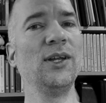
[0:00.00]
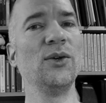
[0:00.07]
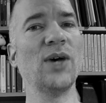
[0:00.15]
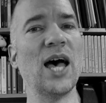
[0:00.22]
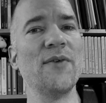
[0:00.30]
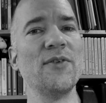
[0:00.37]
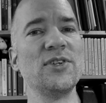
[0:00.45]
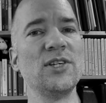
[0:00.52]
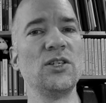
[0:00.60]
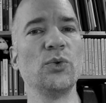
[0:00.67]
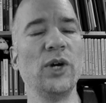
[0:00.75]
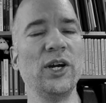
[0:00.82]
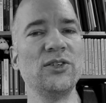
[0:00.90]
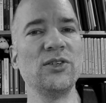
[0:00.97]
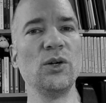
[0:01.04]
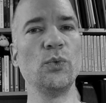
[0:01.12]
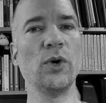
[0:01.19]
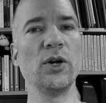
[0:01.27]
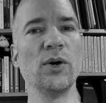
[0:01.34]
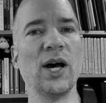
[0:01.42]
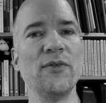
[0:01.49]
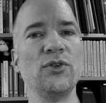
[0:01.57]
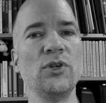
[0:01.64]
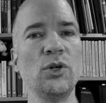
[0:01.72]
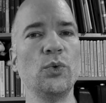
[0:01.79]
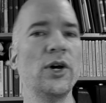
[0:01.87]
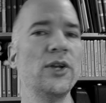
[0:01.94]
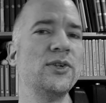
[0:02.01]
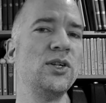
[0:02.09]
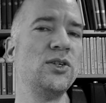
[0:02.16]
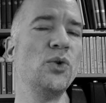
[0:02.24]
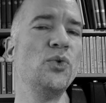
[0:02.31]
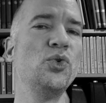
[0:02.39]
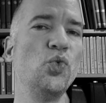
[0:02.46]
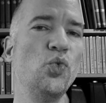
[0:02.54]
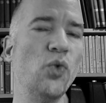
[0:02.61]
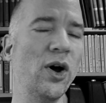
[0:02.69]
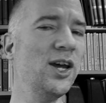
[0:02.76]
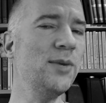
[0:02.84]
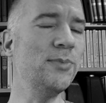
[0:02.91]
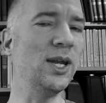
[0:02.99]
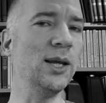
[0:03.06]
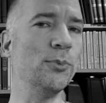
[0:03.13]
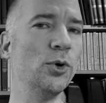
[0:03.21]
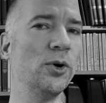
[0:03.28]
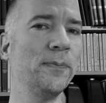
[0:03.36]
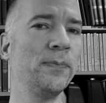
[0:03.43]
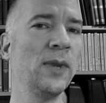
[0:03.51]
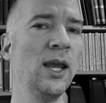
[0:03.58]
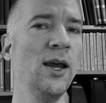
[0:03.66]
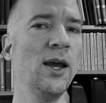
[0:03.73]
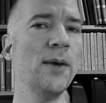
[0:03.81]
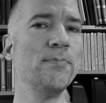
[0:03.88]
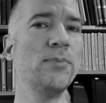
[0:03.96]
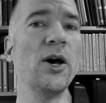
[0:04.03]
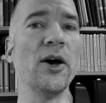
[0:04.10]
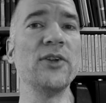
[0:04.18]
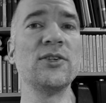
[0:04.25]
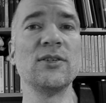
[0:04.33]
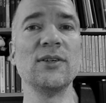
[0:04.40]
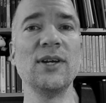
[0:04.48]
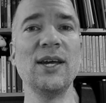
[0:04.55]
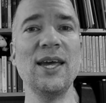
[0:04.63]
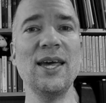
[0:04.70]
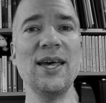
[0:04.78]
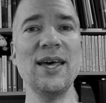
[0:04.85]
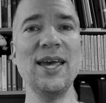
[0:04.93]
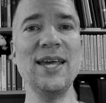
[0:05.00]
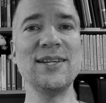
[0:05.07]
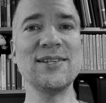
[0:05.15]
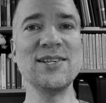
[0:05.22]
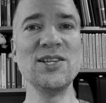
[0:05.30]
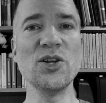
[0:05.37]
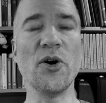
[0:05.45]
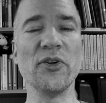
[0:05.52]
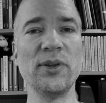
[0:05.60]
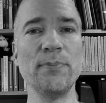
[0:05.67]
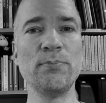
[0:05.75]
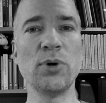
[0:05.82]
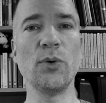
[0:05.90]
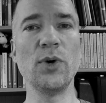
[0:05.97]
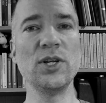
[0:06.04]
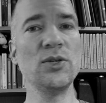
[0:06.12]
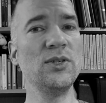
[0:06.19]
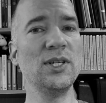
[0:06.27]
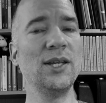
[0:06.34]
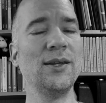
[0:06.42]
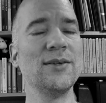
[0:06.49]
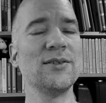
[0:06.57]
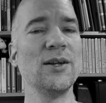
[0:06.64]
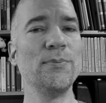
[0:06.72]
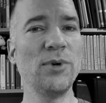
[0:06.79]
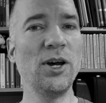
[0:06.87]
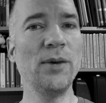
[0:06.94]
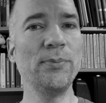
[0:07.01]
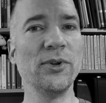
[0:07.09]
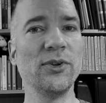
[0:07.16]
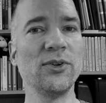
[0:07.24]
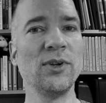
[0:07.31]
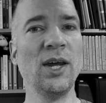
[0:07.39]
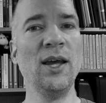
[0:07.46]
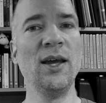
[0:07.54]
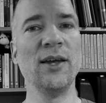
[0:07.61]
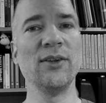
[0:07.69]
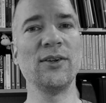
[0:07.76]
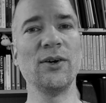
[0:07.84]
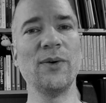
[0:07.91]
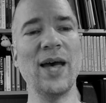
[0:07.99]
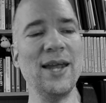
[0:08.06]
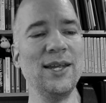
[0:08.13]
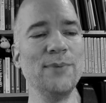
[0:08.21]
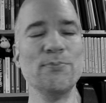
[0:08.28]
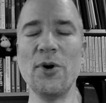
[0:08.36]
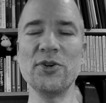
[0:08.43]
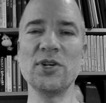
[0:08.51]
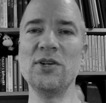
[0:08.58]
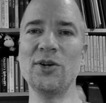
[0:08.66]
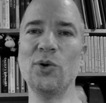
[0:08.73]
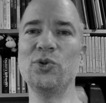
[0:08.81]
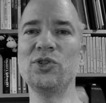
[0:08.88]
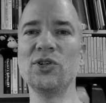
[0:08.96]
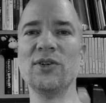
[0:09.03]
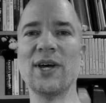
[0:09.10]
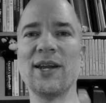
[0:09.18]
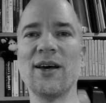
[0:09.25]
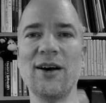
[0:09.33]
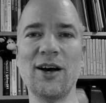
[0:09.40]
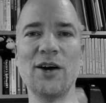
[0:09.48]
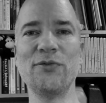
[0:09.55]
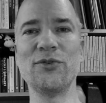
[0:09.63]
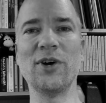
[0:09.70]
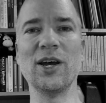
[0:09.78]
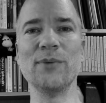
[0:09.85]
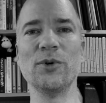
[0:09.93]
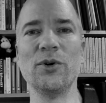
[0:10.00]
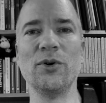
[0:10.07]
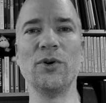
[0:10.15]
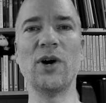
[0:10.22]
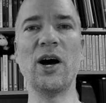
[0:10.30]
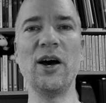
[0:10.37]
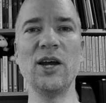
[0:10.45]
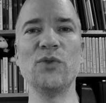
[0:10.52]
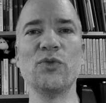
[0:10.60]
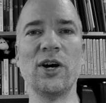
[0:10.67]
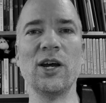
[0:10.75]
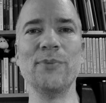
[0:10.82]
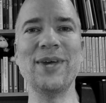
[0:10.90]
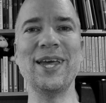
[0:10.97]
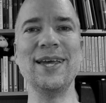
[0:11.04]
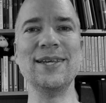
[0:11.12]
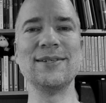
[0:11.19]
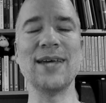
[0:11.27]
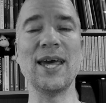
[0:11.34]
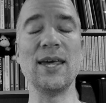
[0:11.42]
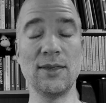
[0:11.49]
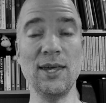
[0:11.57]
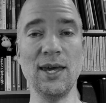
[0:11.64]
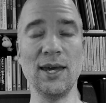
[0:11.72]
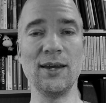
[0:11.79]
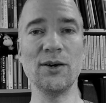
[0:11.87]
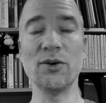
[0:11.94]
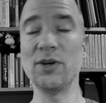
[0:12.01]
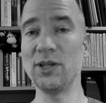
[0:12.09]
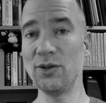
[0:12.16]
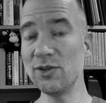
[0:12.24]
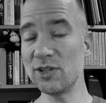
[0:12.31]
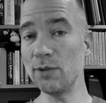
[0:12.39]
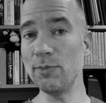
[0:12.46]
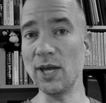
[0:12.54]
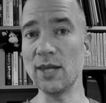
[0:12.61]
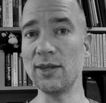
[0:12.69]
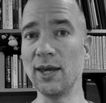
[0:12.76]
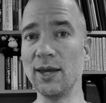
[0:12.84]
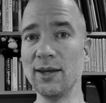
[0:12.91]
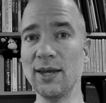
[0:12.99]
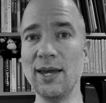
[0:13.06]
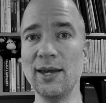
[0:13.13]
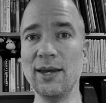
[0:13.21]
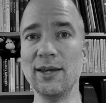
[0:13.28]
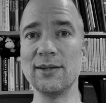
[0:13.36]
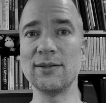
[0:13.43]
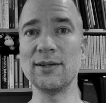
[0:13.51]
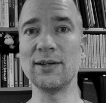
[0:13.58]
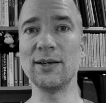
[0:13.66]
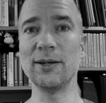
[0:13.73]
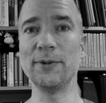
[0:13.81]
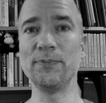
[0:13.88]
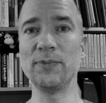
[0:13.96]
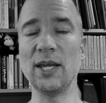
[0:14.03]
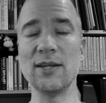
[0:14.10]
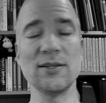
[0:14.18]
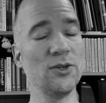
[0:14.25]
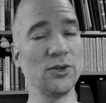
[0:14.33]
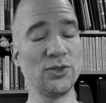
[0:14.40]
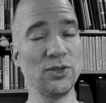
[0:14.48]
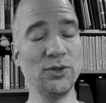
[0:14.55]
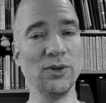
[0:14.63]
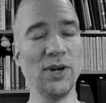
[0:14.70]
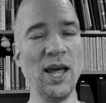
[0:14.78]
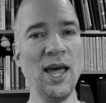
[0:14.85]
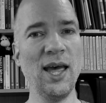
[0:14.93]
you have a situation where you have two words that don't rhyme anymore. But it's not the poet who did this on purpose. So any modern notion that a half rhyme or I rhyme is a thing, or it used to be a thing, is not true.